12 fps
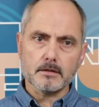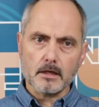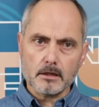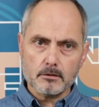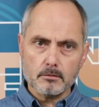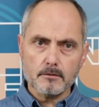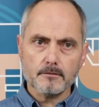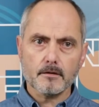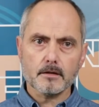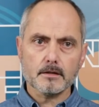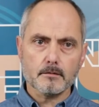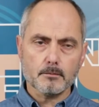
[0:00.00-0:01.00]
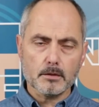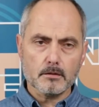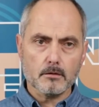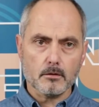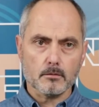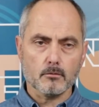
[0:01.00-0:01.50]
as we find the
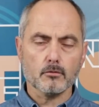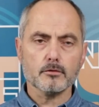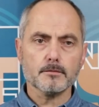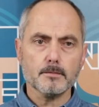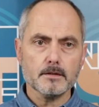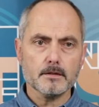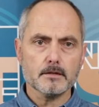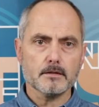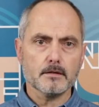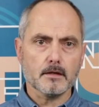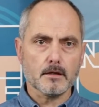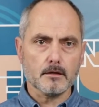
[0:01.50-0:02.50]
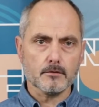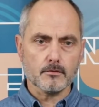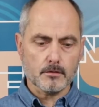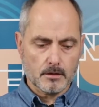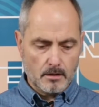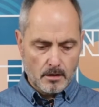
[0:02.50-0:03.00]
beetle on more species in the
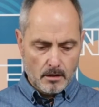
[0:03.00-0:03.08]
country,